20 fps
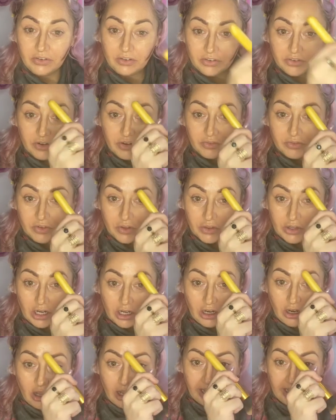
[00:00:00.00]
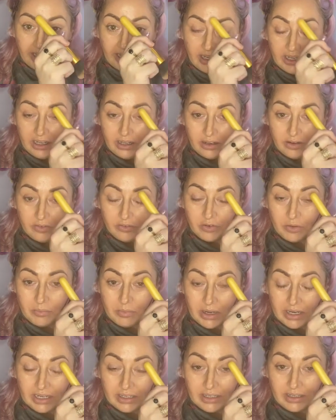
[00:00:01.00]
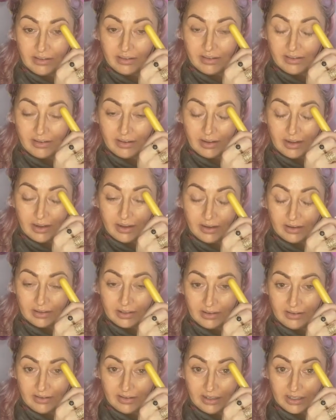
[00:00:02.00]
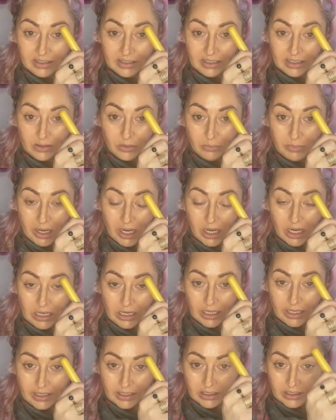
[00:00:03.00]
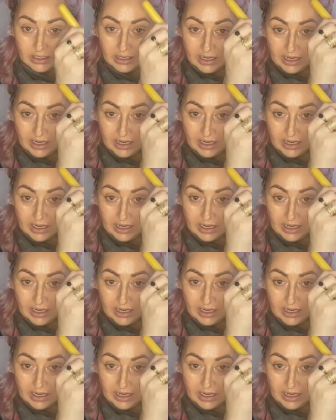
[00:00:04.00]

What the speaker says: So I've got the light here from my concealer or my highlighter,